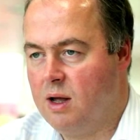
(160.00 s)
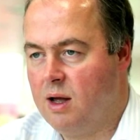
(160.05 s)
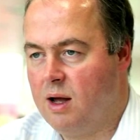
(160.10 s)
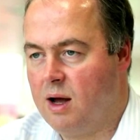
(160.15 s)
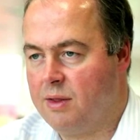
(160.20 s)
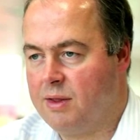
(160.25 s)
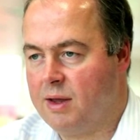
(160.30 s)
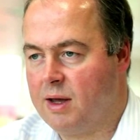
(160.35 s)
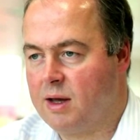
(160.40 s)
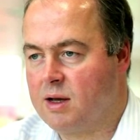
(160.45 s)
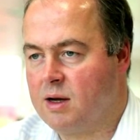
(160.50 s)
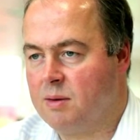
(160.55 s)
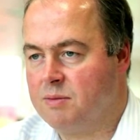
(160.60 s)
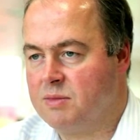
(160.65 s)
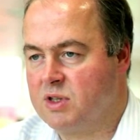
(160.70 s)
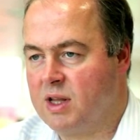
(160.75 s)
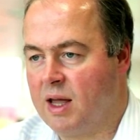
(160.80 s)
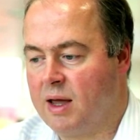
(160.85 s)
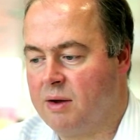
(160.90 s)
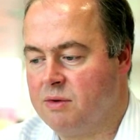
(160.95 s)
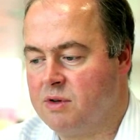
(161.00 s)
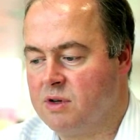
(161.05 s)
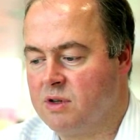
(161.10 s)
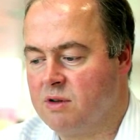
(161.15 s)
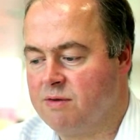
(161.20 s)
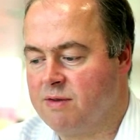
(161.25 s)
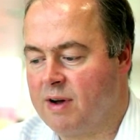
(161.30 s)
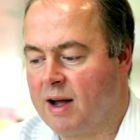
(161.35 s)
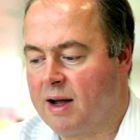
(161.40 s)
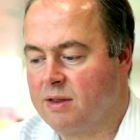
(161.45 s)
and that comes down to the
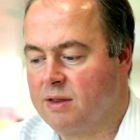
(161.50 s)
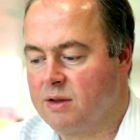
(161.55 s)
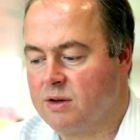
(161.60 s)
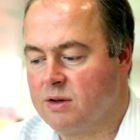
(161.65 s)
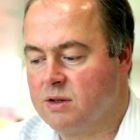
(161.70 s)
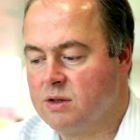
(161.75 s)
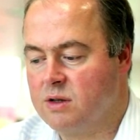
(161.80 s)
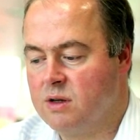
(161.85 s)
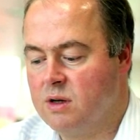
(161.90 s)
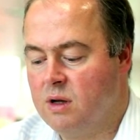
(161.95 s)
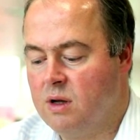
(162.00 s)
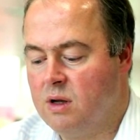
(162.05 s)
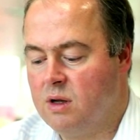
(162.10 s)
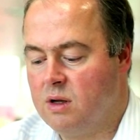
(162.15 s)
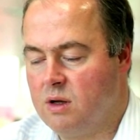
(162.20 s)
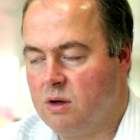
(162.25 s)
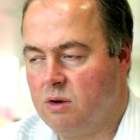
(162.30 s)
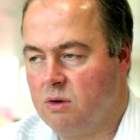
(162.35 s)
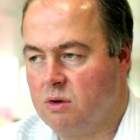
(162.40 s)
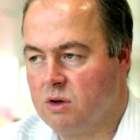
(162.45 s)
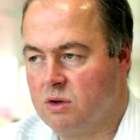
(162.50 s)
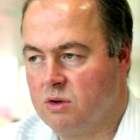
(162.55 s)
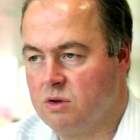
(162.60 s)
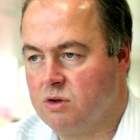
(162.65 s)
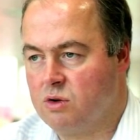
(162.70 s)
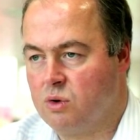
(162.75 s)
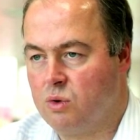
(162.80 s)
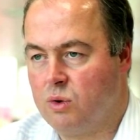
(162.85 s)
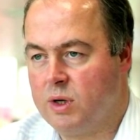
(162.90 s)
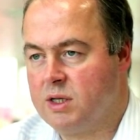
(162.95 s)
fact that you can
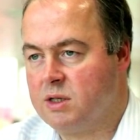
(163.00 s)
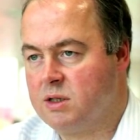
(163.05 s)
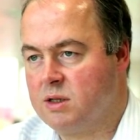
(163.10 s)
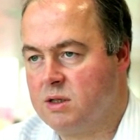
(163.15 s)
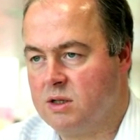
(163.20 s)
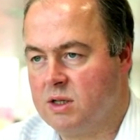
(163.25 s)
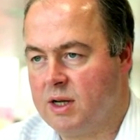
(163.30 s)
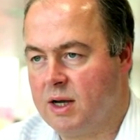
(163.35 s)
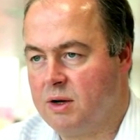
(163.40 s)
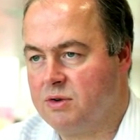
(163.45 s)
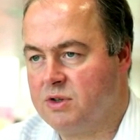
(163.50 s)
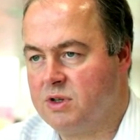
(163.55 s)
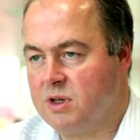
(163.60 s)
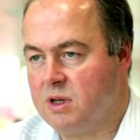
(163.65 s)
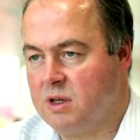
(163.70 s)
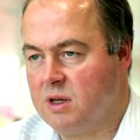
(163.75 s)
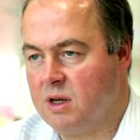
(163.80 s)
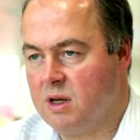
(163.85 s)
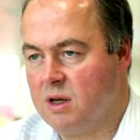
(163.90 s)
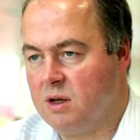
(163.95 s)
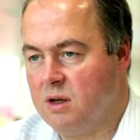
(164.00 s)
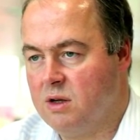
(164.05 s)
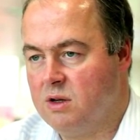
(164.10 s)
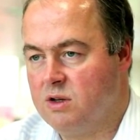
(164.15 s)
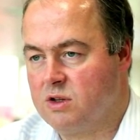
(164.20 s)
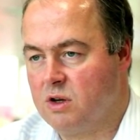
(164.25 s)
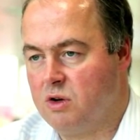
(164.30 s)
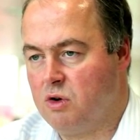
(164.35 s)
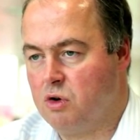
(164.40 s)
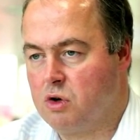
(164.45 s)
twist the LCD
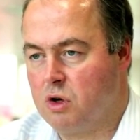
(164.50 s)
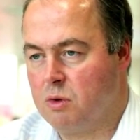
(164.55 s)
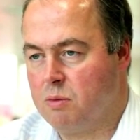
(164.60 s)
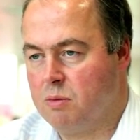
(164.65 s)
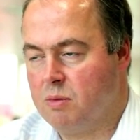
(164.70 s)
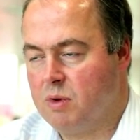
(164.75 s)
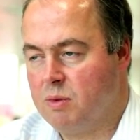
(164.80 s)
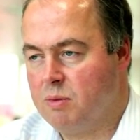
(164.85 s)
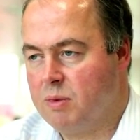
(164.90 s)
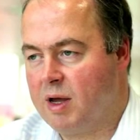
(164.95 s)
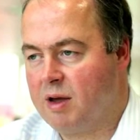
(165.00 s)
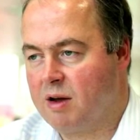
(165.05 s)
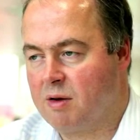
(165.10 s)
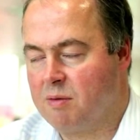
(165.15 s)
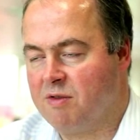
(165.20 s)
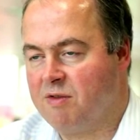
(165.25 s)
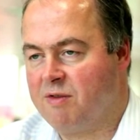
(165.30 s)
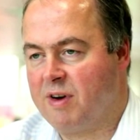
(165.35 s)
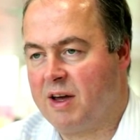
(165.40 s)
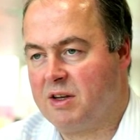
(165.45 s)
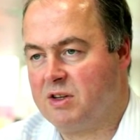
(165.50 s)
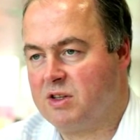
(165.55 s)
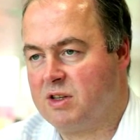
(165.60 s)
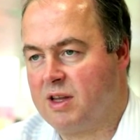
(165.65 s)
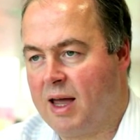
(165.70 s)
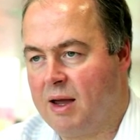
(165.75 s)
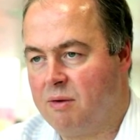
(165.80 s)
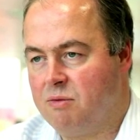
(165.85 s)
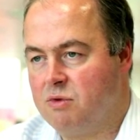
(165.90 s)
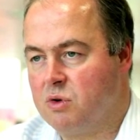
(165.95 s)
so you can it can face
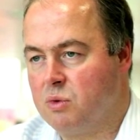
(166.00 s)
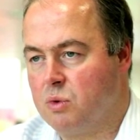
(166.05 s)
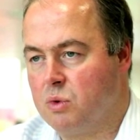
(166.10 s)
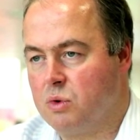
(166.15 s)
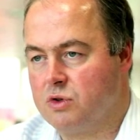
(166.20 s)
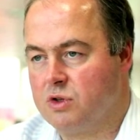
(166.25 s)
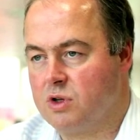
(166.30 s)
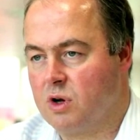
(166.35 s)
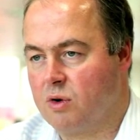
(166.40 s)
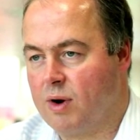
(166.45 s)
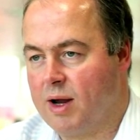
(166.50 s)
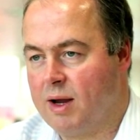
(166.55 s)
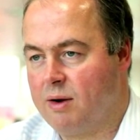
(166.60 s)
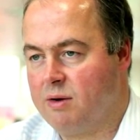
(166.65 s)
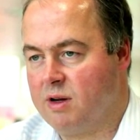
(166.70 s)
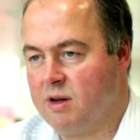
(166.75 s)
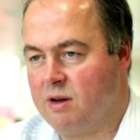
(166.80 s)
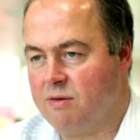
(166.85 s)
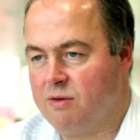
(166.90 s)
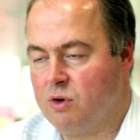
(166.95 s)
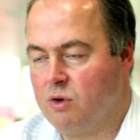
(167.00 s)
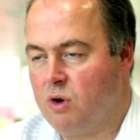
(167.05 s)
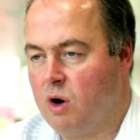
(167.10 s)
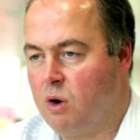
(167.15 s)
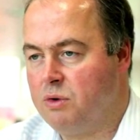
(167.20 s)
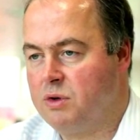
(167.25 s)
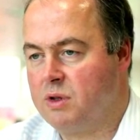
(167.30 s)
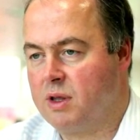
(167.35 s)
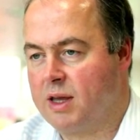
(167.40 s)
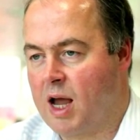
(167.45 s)
down towards the ground, and if you're
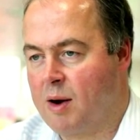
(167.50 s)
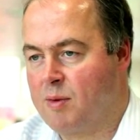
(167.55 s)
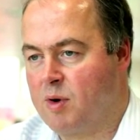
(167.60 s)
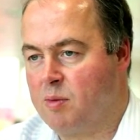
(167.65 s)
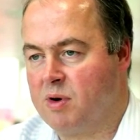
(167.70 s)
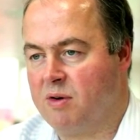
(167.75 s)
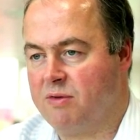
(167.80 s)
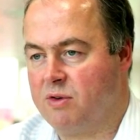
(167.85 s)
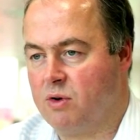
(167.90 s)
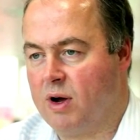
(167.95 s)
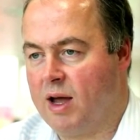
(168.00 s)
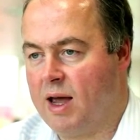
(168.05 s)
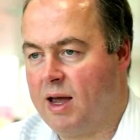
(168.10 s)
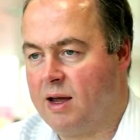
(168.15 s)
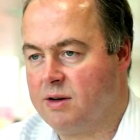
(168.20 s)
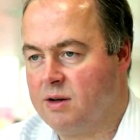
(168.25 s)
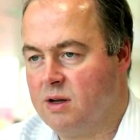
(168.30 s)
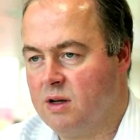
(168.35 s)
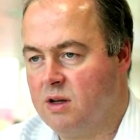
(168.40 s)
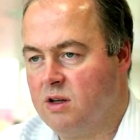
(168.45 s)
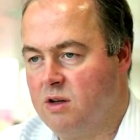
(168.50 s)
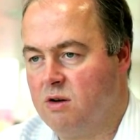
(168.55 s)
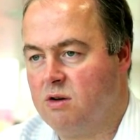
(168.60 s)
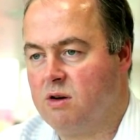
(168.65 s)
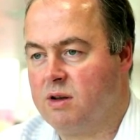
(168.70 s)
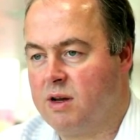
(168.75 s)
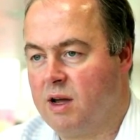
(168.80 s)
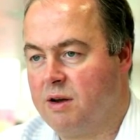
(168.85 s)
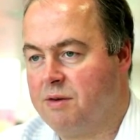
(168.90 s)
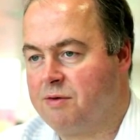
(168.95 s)
holding the camera above your head, you
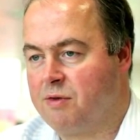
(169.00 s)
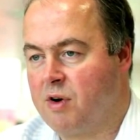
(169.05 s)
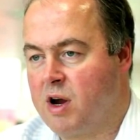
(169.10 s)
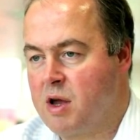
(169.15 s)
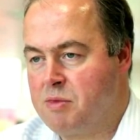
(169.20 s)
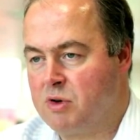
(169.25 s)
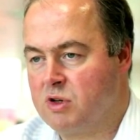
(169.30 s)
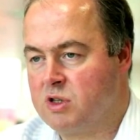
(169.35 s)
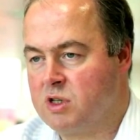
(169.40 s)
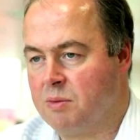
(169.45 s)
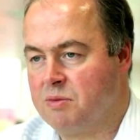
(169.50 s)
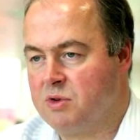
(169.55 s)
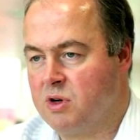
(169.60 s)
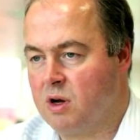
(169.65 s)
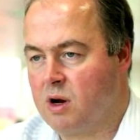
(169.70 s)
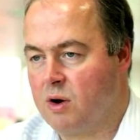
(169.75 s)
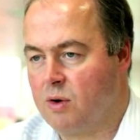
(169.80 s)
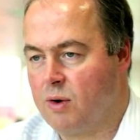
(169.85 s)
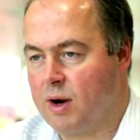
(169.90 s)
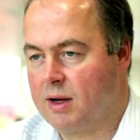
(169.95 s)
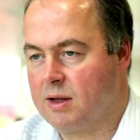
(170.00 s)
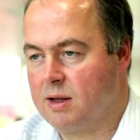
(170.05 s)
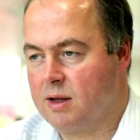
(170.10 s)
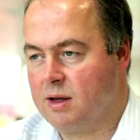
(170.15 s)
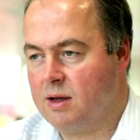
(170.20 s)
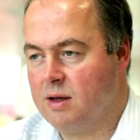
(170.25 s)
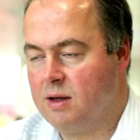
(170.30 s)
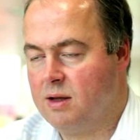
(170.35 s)
can now frame your subject correctly.